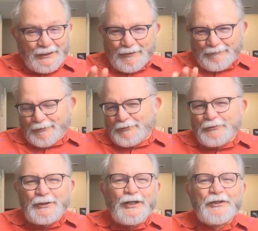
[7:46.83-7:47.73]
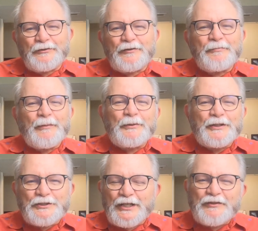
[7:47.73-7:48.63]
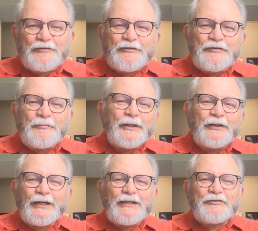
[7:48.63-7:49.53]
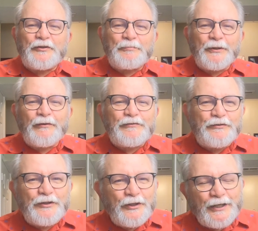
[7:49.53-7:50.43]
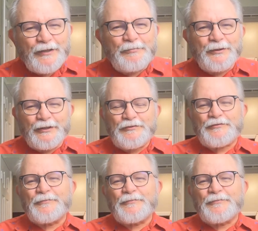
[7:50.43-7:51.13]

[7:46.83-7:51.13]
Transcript: If you're too young to remember the Jetsons, you better ask your parents or your grandparents.